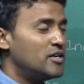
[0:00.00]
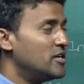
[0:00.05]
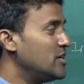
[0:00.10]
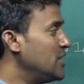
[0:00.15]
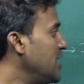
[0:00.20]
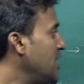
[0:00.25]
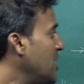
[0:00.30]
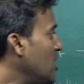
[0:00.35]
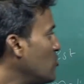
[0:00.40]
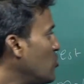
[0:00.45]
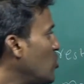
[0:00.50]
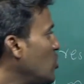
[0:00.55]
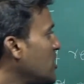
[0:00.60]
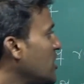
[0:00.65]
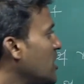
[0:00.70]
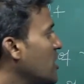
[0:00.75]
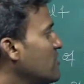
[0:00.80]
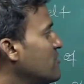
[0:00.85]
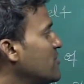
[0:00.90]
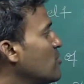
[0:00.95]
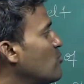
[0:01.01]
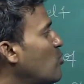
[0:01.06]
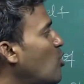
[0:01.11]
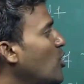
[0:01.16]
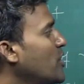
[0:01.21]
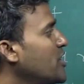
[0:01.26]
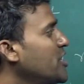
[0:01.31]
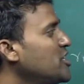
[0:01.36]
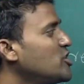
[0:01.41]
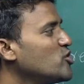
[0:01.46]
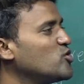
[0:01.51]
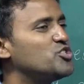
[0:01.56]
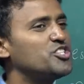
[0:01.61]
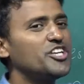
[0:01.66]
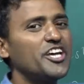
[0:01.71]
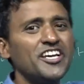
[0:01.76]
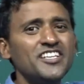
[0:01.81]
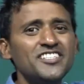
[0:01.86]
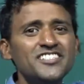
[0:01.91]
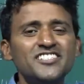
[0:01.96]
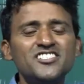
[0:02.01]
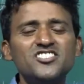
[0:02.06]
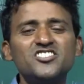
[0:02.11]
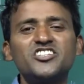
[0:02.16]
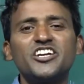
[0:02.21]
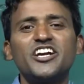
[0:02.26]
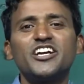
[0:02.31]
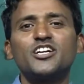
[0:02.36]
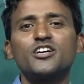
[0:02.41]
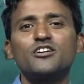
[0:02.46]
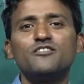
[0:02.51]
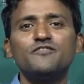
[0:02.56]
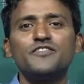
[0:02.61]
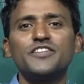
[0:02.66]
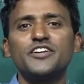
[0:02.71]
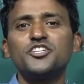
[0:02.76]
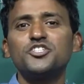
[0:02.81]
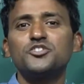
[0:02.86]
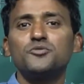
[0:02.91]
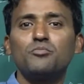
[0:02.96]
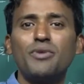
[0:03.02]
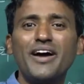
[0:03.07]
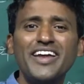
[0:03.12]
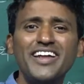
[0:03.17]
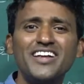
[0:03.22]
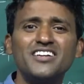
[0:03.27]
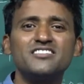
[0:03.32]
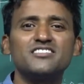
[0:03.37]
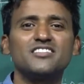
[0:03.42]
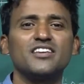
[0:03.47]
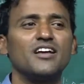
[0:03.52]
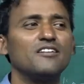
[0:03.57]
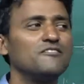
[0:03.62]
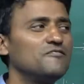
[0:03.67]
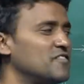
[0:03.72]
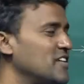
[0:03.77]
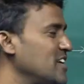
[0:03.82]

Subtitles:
Inability of a body to change its state of rest by itself